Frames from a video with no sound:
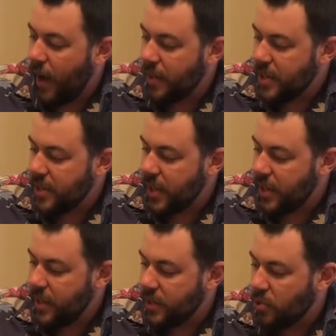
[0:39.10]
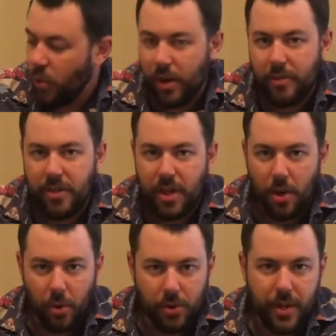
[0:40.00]
This is one of the
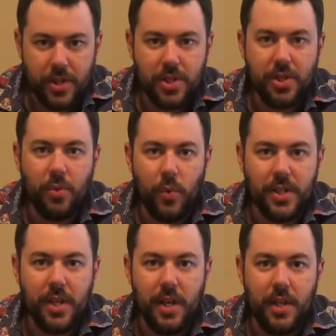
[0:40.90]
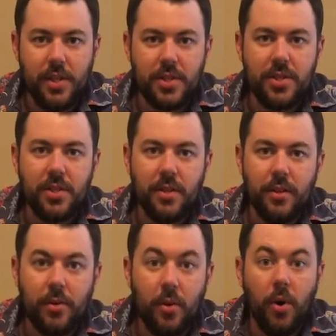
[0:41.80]
oldest whiskeys,
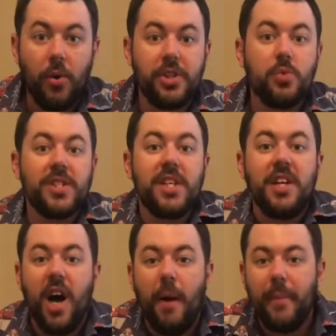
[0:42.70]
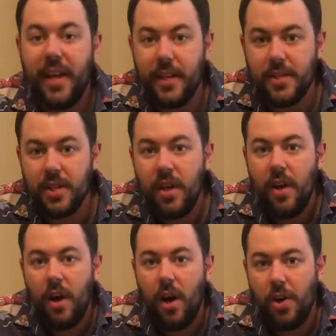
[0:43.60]
or oldest whiskey companies
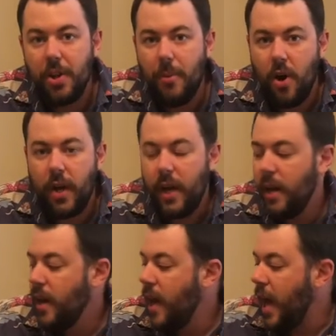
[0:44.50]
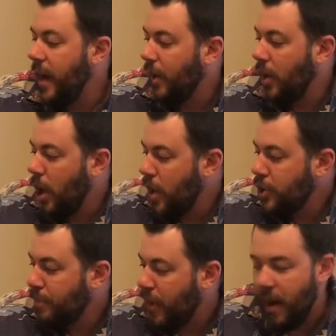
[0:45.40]
on the market, and it
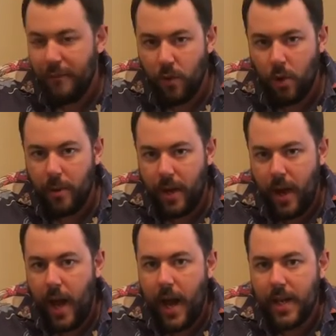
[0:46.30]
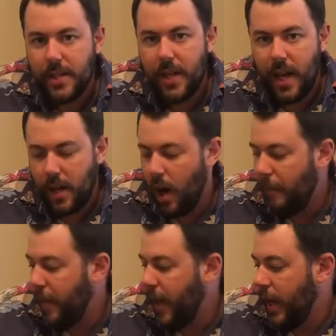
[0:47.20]
launched Brown-Forman as a
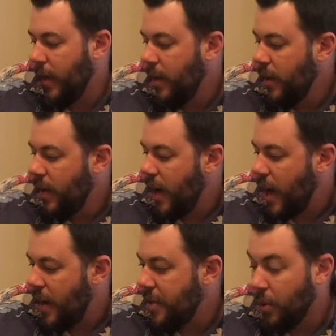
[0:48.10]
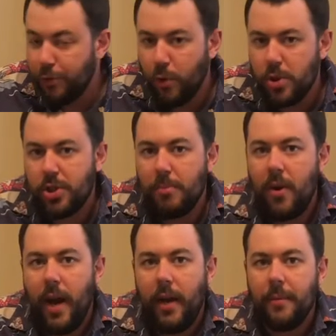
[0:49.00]
company, the Old Forester
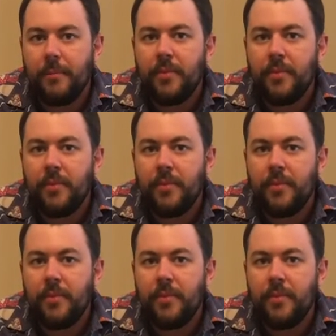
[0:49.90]
brand.